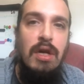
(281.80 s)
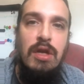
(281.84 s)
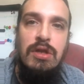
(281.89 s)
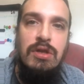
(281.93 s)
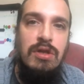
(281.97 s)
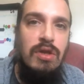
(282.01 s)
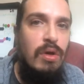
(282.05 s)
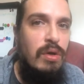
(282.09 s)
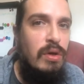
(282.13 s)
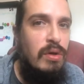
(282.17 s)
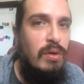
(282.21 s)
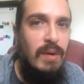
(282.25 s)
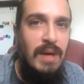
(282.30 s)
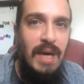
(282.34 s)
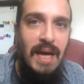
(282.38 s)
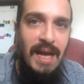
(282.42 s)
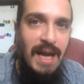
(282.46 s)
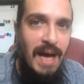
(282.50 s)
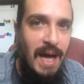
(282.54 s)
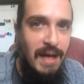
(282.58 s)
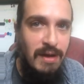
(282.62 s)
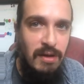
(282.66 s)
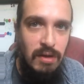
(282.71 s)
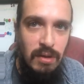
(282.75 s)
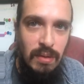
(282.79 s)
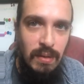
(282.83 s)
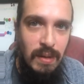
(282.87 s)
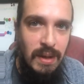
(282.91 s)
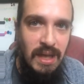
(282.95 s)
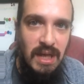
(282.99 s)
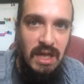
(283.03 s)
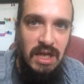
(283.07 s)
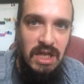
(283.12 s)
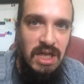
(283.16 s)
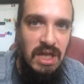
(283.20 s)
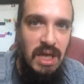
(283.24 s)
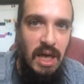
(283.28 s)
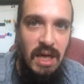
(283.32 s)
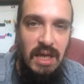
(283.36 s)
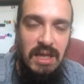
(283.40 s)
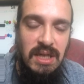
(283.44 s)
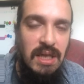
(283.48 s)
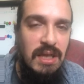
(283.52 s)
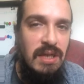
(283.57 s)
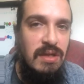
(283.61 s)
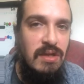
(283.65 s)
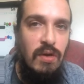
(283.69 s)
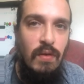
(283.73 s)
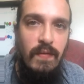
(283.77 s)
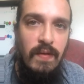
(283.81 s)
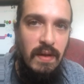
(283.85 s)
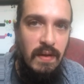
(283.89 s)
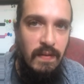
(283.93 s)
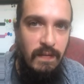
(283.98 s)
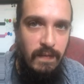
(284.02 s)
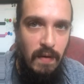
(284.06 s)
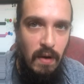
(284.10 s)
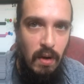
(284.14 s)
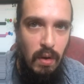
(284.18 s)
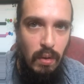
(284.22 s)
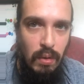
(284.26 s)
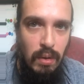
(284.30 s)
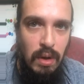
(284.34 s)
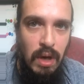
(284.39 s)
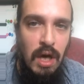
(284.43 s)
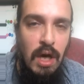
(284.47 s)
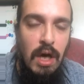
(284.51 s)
So you cannot do initiations over the phone.